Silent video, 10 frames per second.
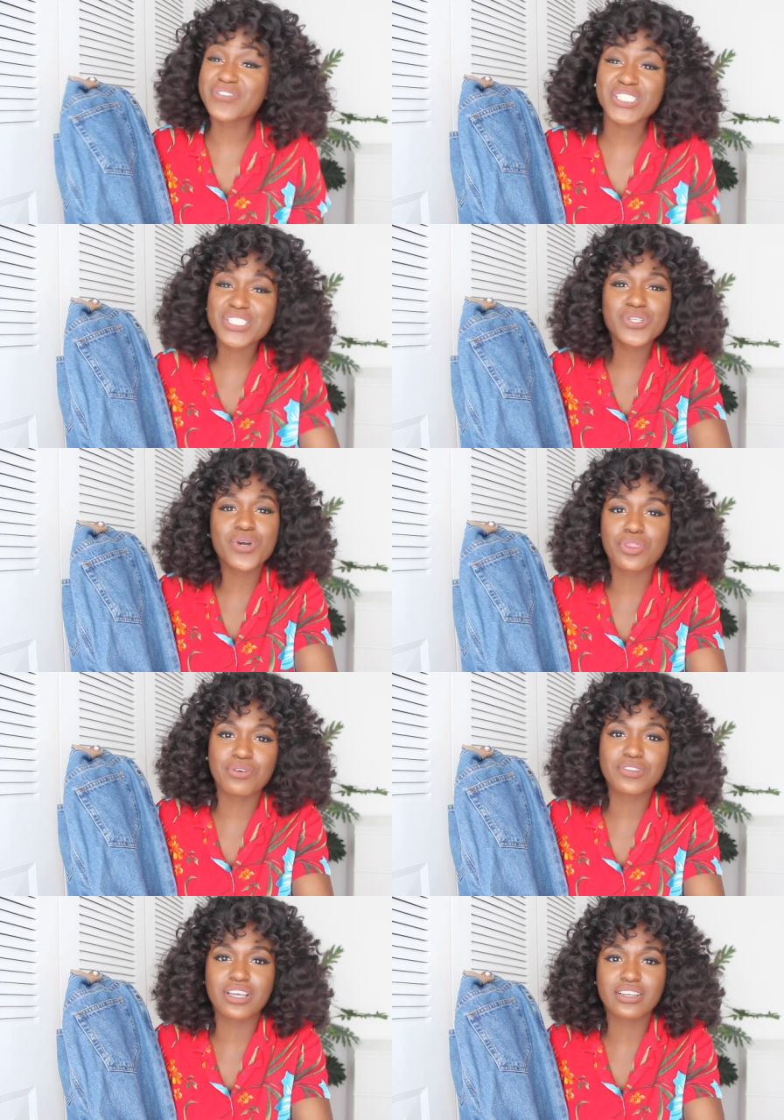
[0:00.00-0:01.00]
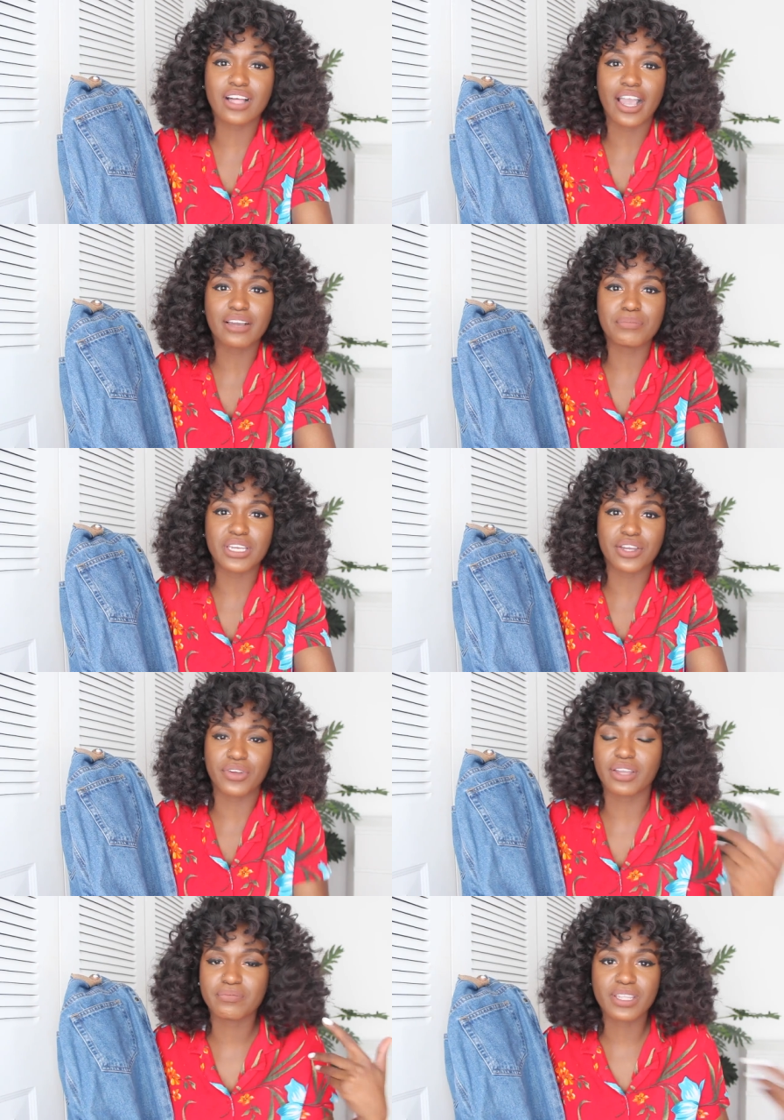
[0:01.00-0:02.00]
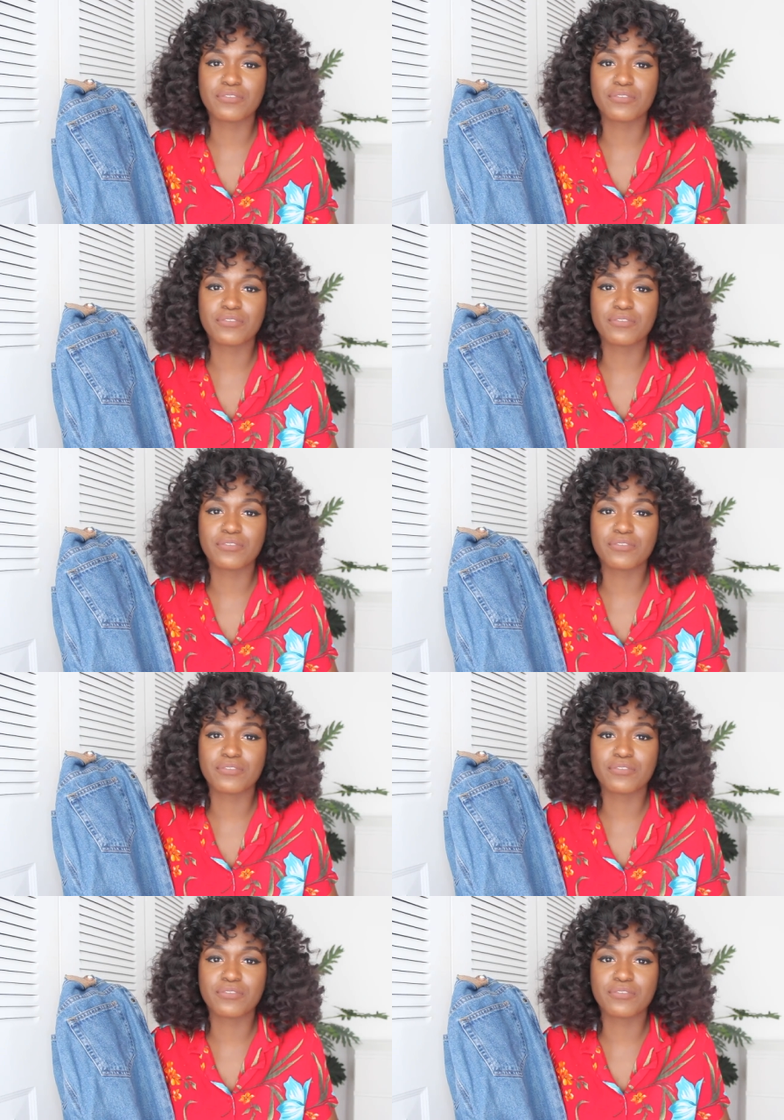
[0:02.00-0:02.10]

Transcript: We should do a thrifting like meet and greet.